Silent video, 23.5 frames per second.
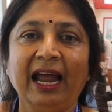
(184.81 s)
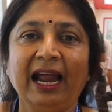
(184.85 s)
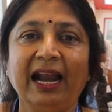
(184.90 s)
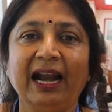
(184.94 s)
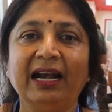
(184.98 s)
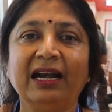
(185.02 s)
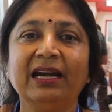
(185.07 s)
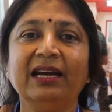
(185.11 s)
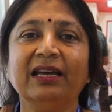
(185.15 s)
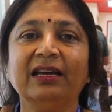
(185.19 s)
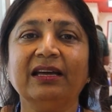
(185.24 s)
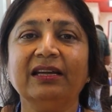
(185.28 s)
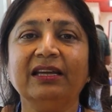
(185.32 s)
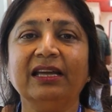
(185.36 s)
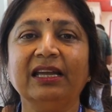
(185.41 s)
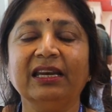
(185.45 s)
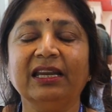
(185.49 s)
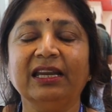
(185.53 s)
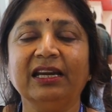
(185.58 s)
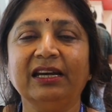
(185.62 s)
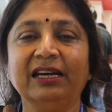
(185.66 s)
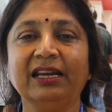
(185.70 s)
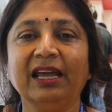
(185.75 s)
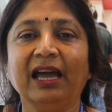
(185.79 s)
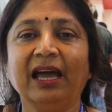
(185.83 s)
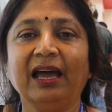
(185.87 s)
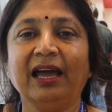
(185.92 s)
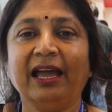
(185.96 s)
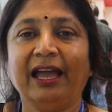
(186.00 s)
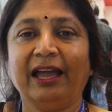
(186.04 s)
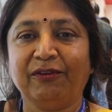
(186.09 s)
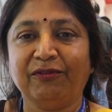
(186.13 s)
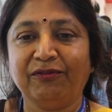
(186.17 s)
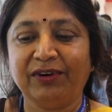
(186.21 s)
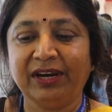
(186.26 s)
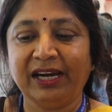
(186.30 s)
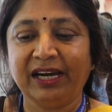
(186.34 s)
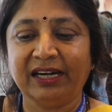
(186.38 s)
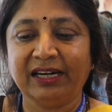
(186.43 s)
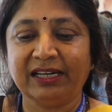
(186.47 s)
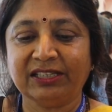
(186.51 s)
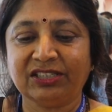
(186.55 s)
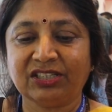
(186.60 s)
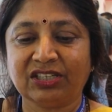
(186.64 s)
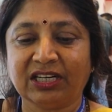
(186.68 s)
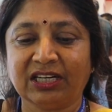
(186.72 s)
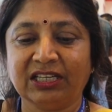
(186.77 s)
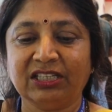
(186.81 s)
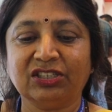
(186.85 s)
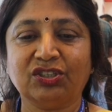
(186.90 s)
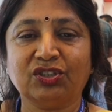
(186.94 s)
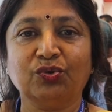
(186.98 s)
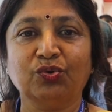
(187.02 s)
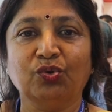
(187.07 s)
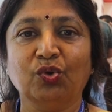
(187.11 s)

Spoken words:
And in India, every industry